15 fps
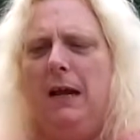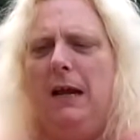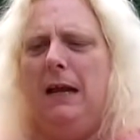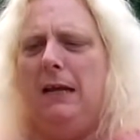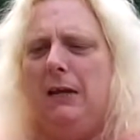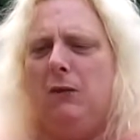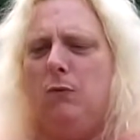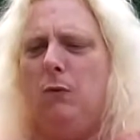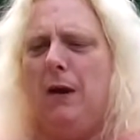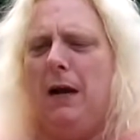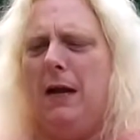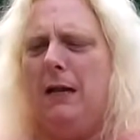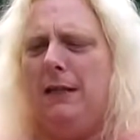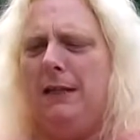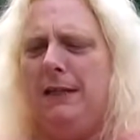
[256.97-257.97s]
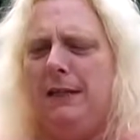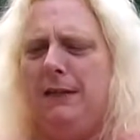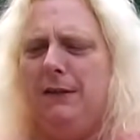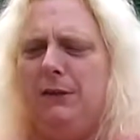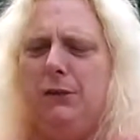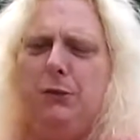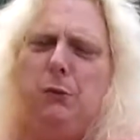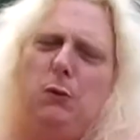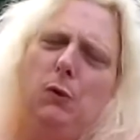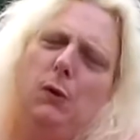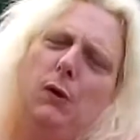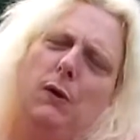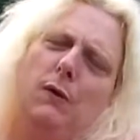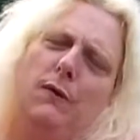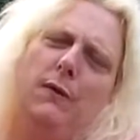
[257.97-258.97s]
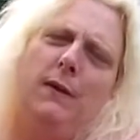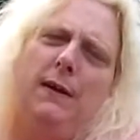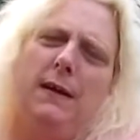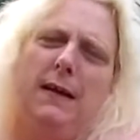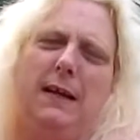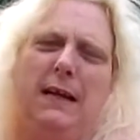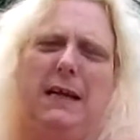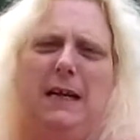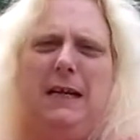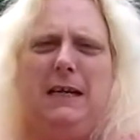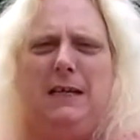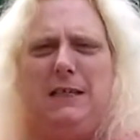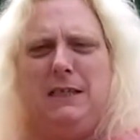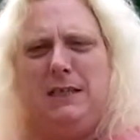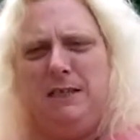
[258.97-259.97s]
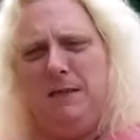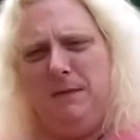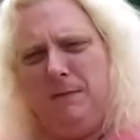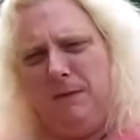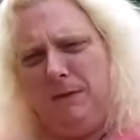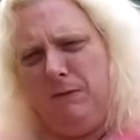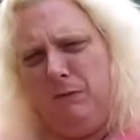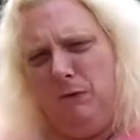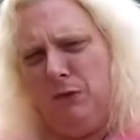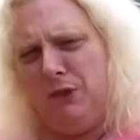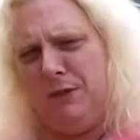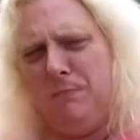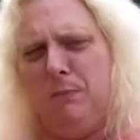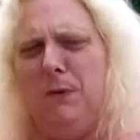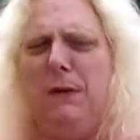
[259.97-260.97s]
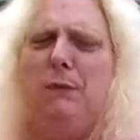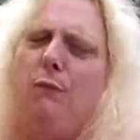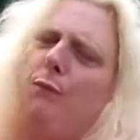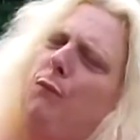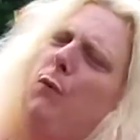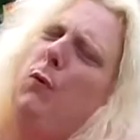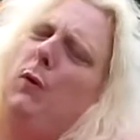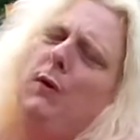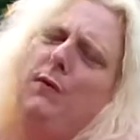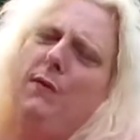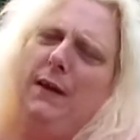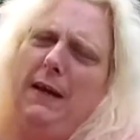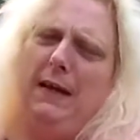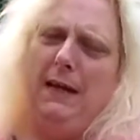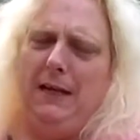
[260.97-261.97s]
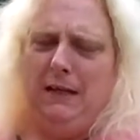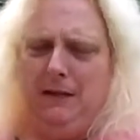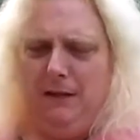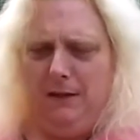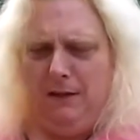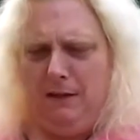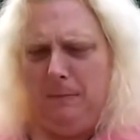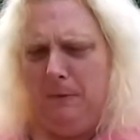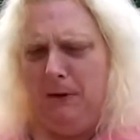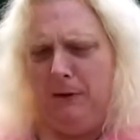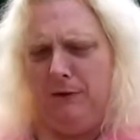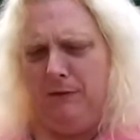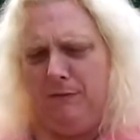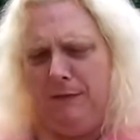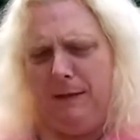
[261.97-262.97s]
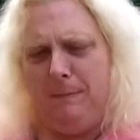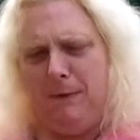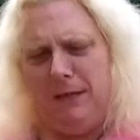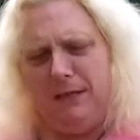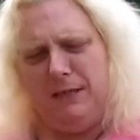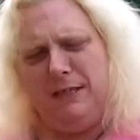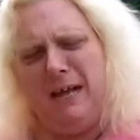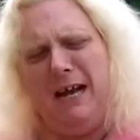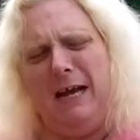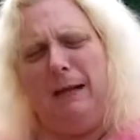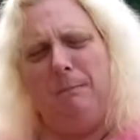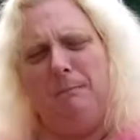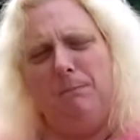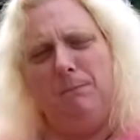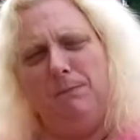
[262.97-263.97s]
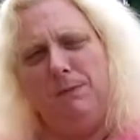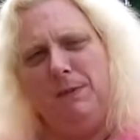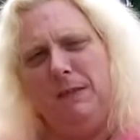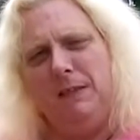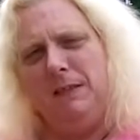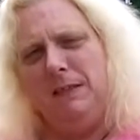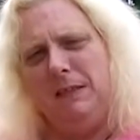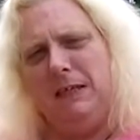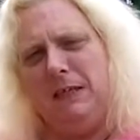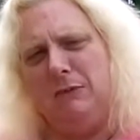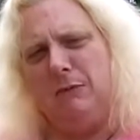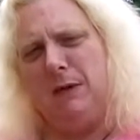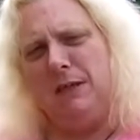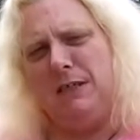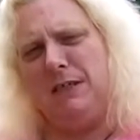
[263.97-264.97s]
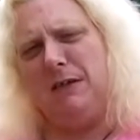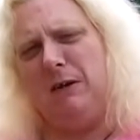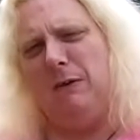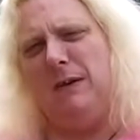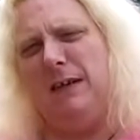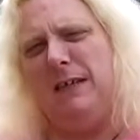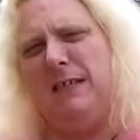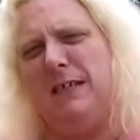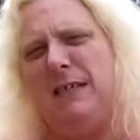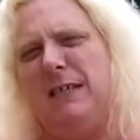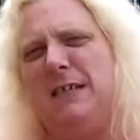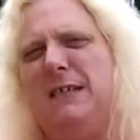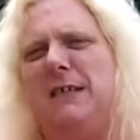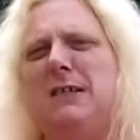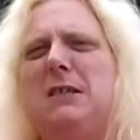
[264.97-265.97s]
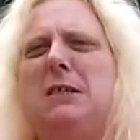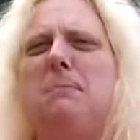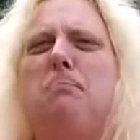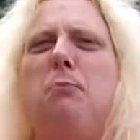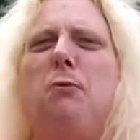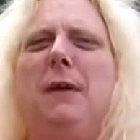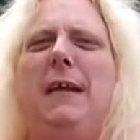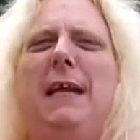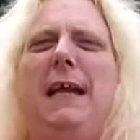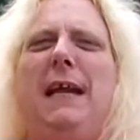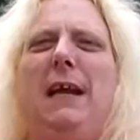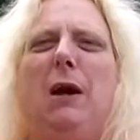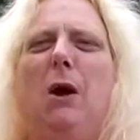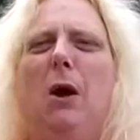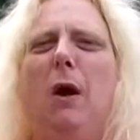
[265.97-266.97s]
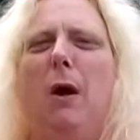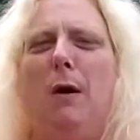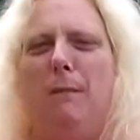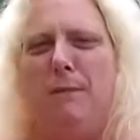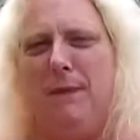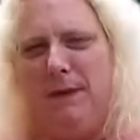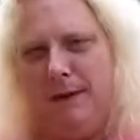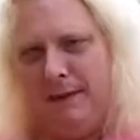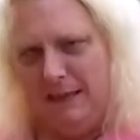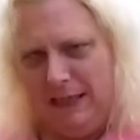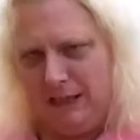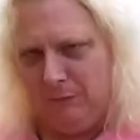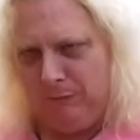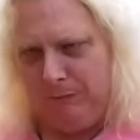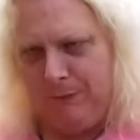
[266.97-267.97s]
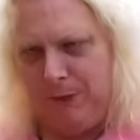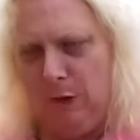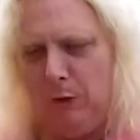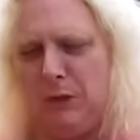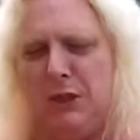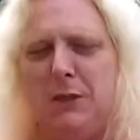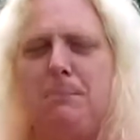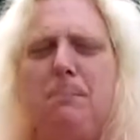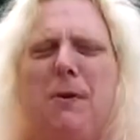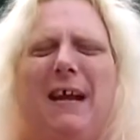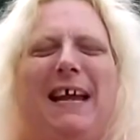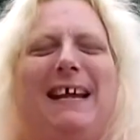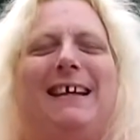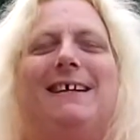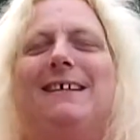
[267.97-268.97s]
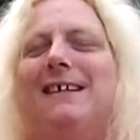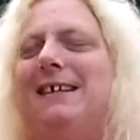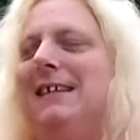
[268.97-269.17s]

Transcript: and quietly the new Earth is will spring forth in about 3 months' time. That's what a star is. Is the springing of. That's what we call it spring.